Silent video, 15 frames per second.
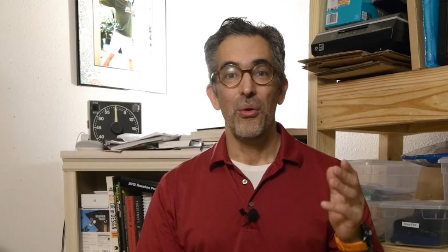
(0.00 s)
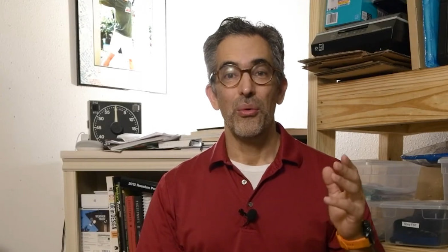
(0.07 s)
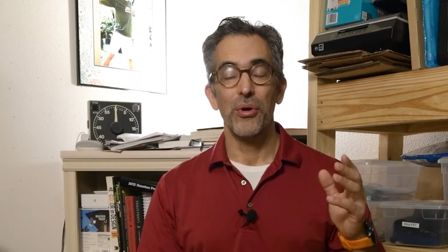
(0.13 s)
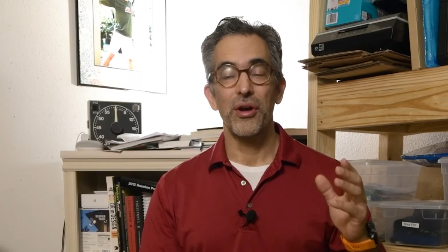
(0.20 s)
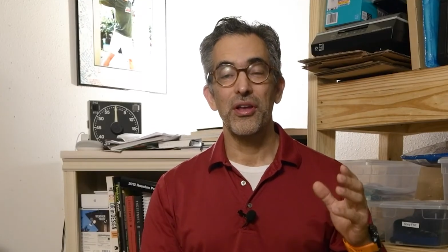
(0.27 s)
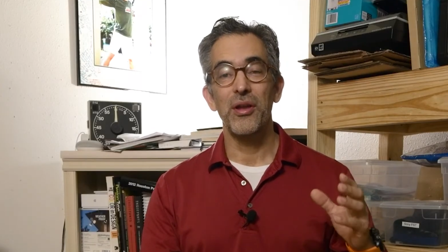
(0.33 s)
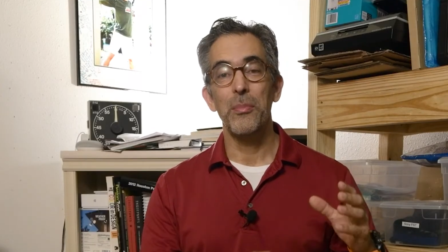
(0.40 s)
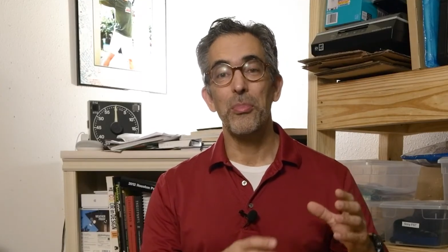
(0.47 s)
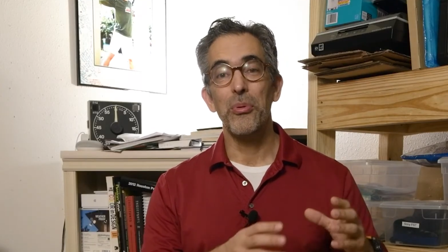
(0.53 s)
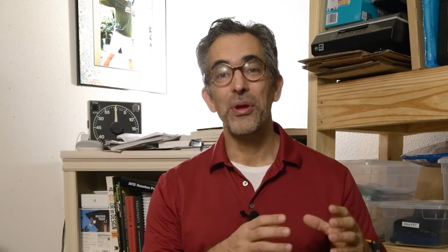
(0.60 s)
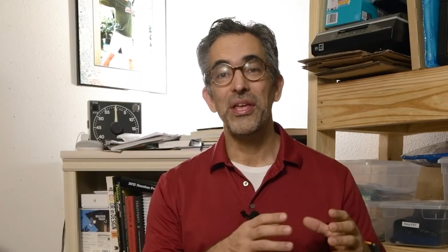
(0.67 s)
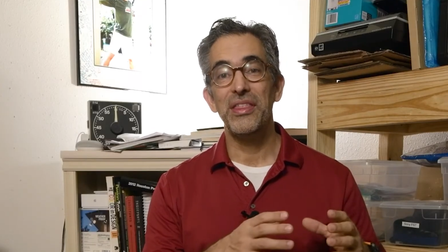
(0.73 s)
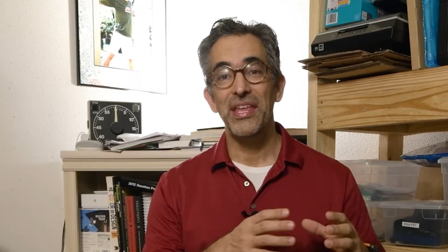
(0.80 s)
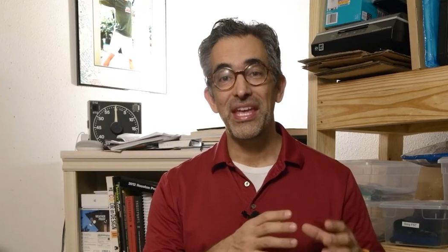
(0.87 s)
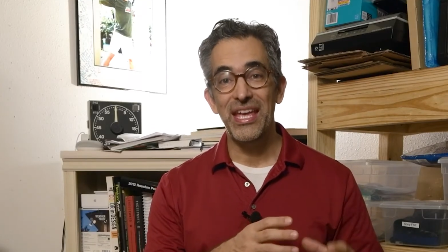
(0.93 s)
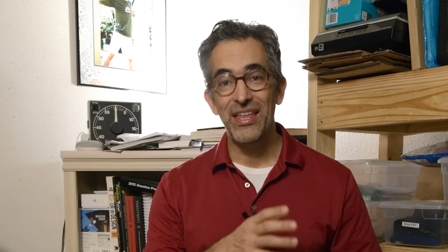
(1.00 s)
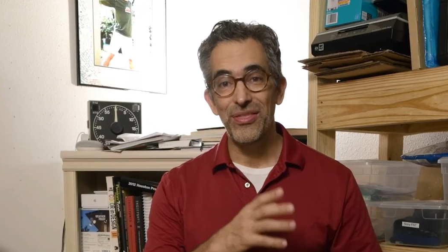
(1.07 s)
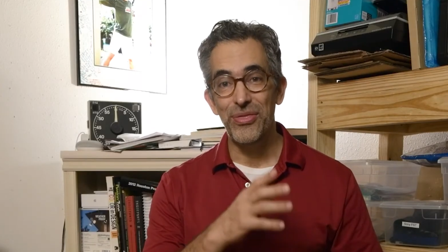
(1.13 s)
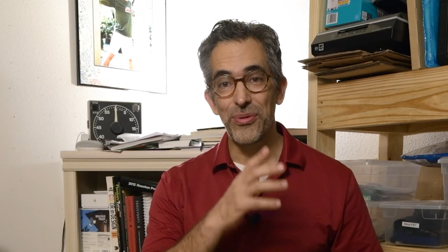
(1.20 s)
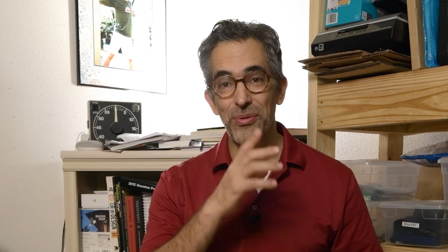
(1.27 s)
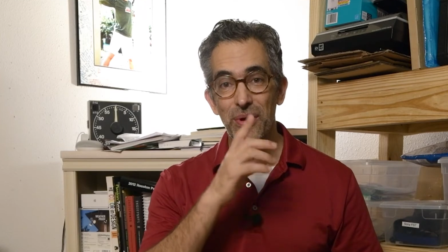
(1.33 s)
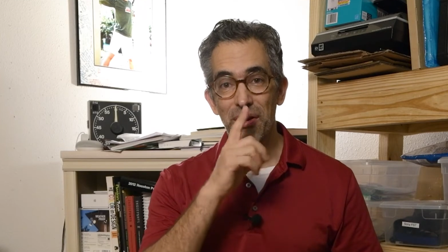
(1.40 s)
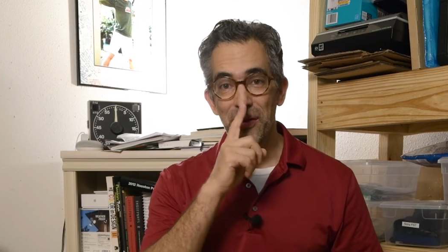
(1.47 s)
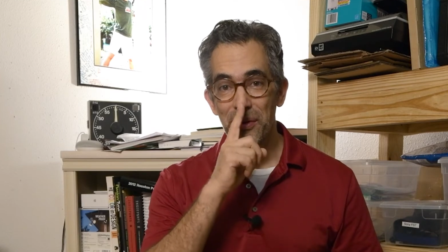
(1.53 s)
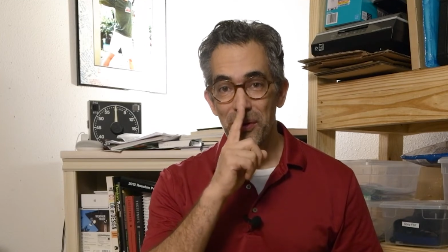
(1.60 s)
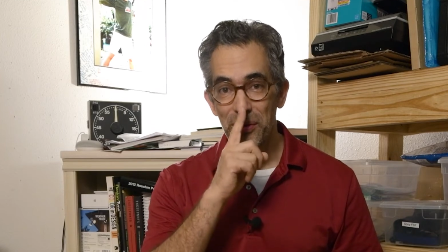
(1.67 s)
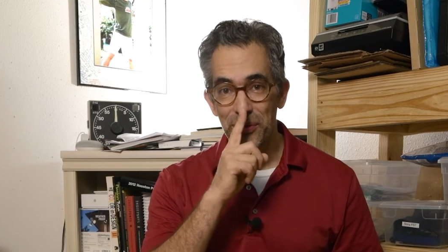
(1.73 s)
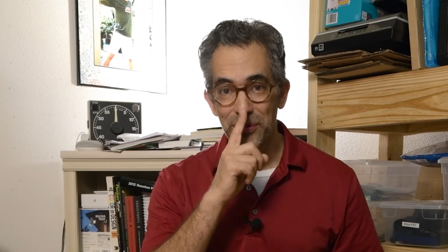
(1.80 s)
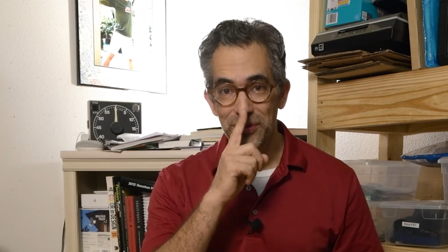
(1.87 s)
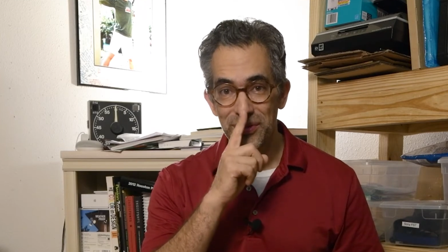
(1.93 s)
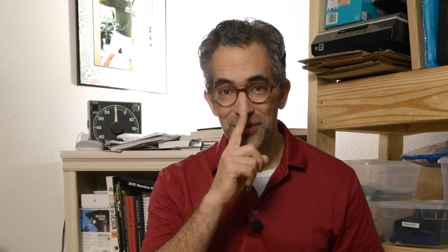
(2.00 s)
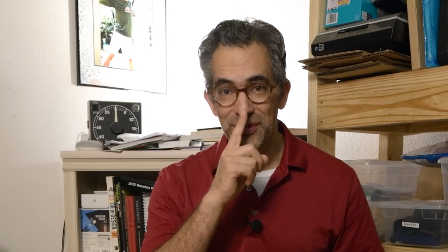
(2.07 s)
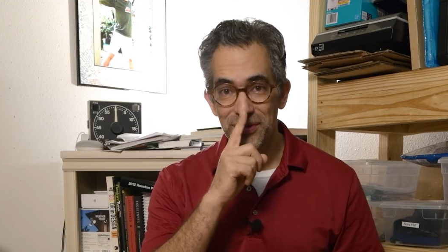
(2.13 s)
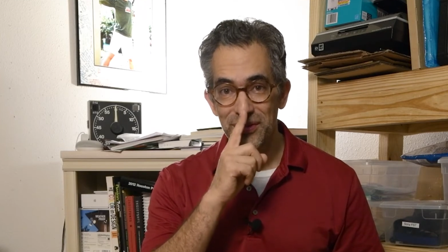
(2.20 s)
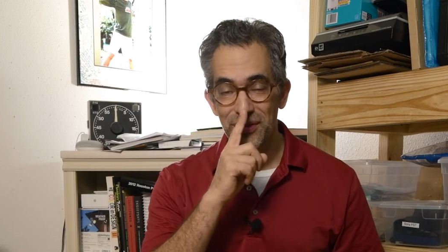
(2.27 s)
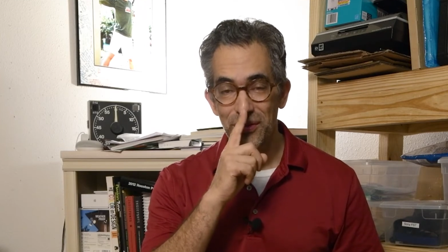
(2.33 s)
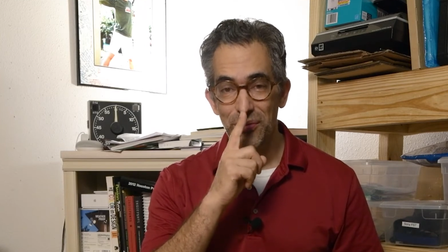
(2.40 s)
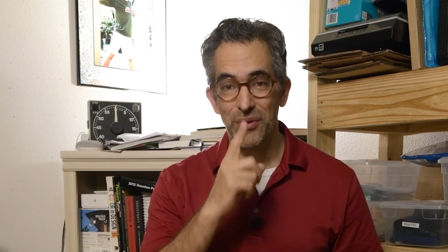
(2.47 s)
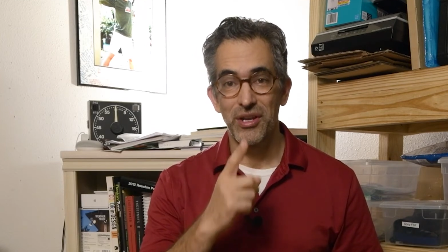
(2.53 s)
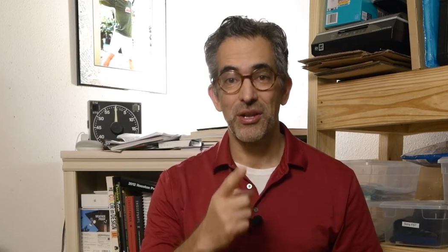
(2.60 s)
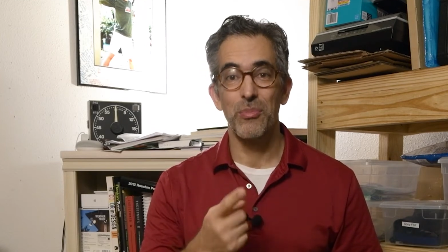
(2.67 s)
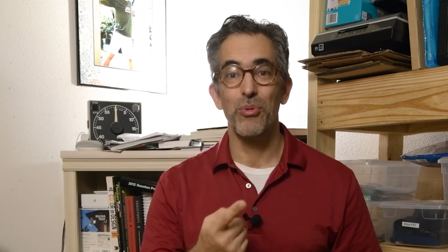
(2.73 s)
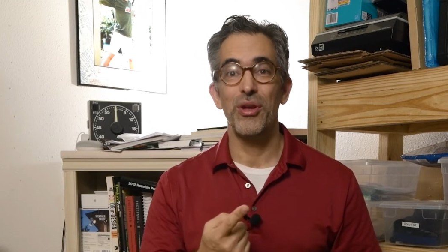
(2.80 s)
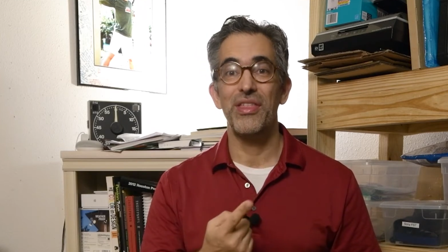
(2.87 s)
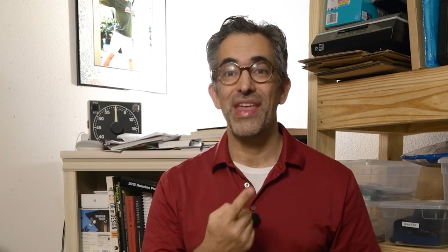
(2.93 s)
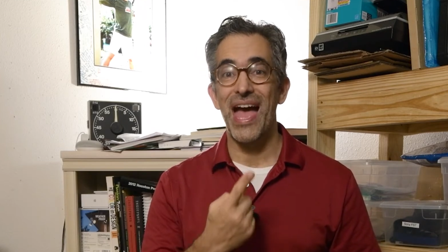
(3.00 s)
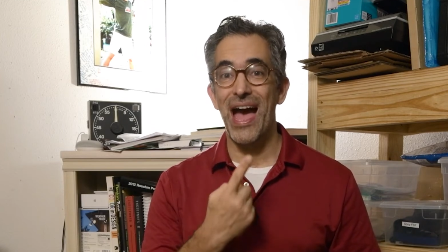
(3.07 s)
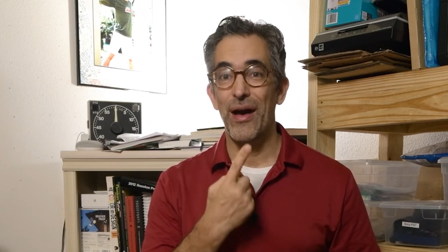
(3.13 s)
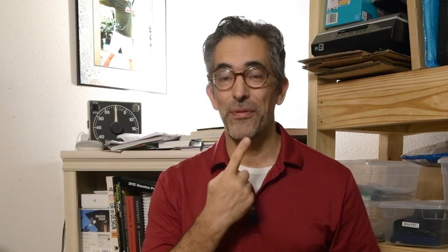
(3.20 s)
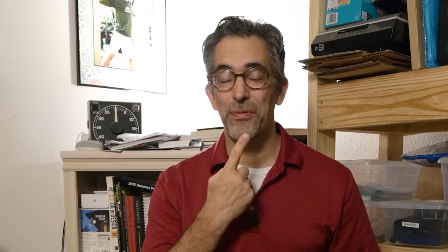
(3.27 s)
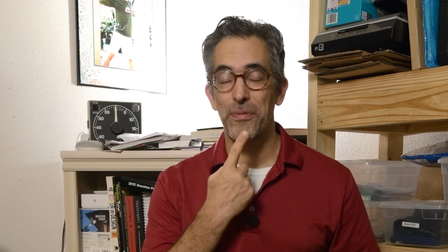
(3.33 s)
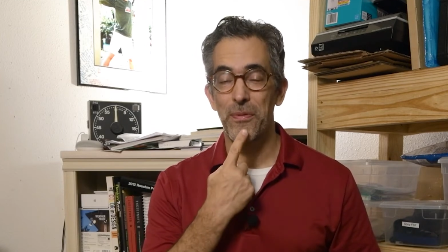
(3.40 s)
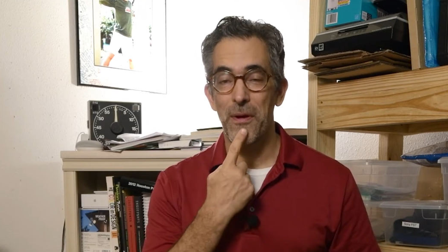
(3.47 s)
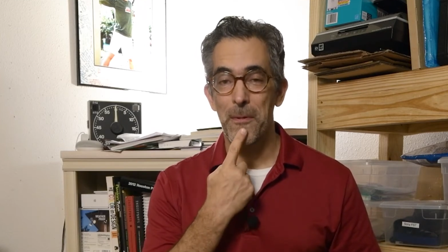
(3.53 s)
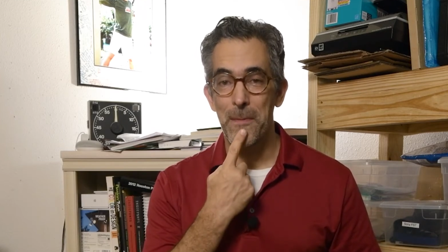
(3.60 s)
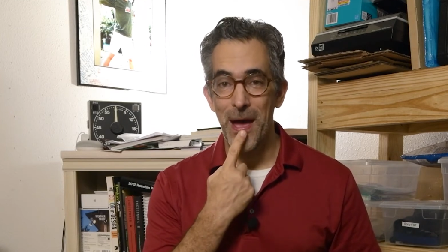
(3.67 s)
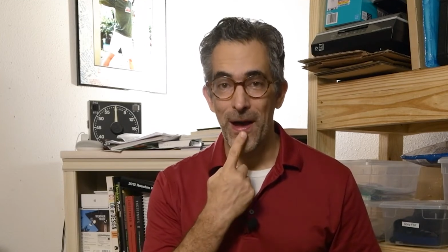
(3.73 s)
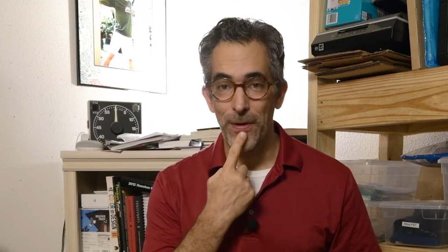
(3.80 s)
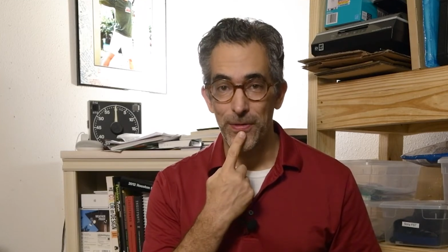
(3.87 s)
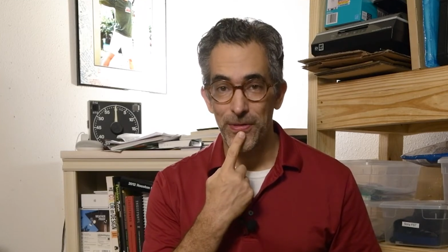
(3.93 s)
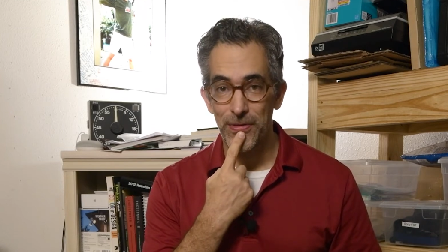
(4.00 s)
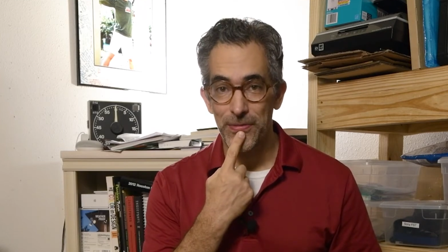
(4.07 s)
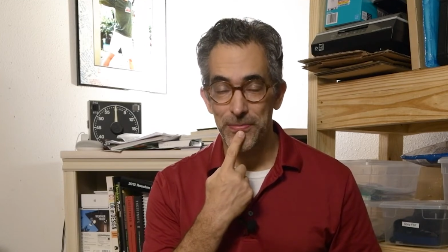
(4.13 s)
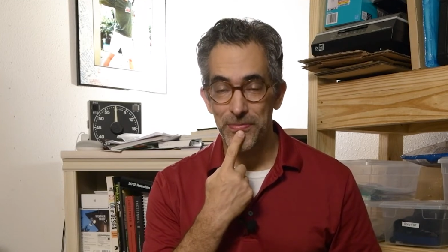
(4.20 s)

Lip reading: We're going to breathe in through our nose. We're going to breathe out through our mouth.